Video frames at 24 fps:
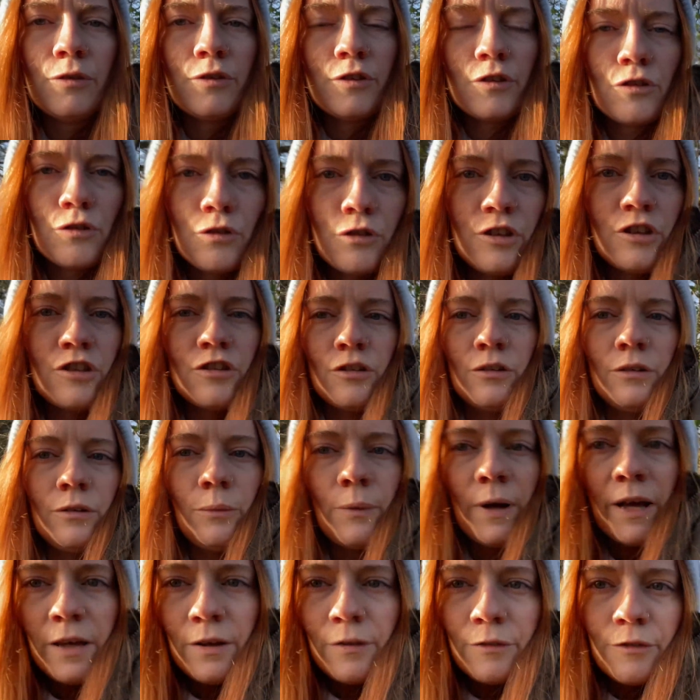a traditional
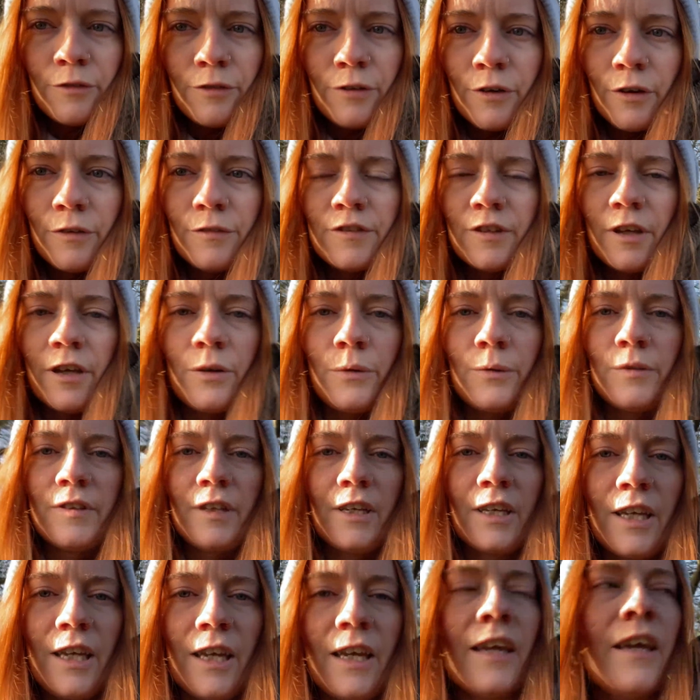way of cycle
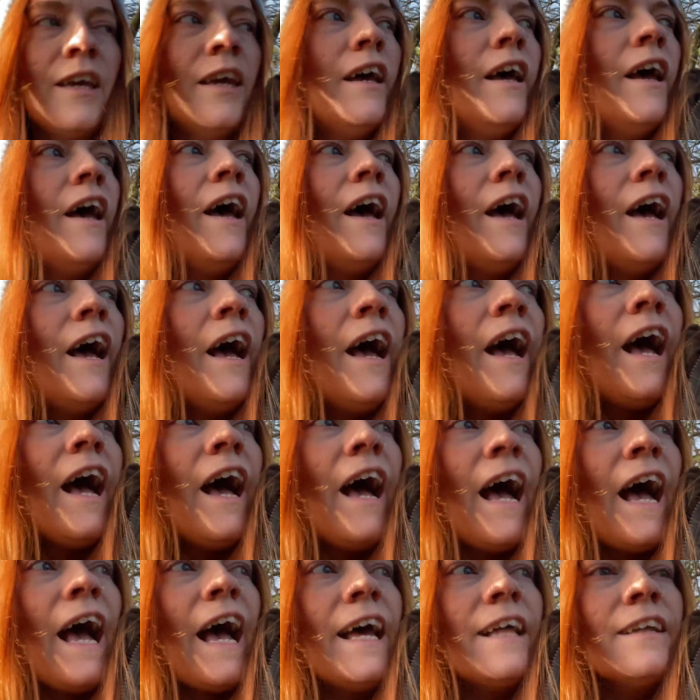syncing,
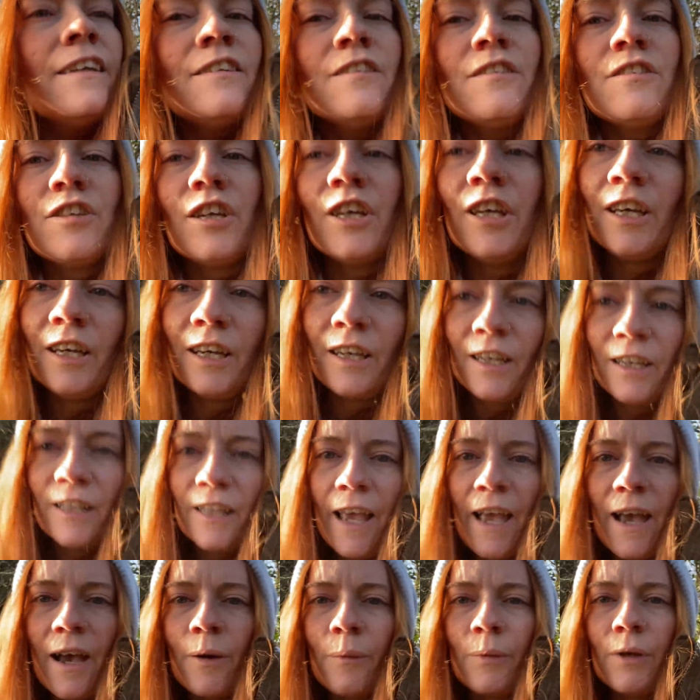and
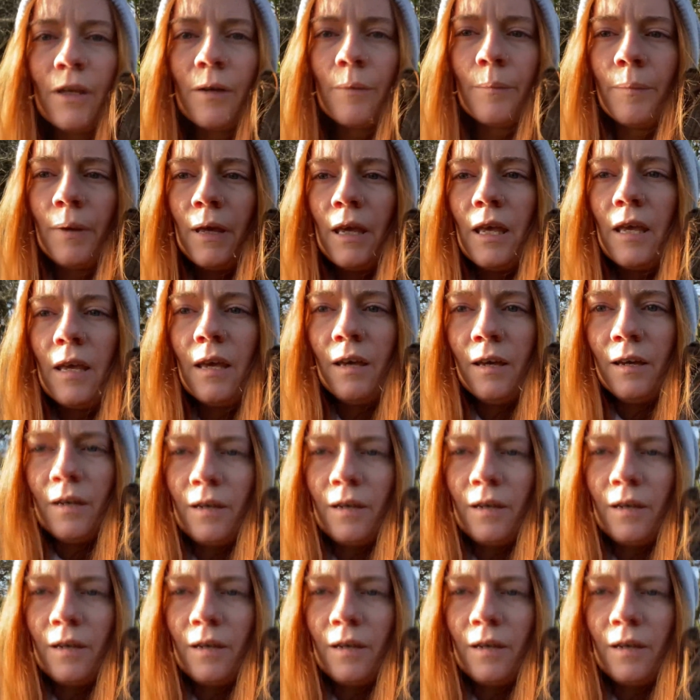we can be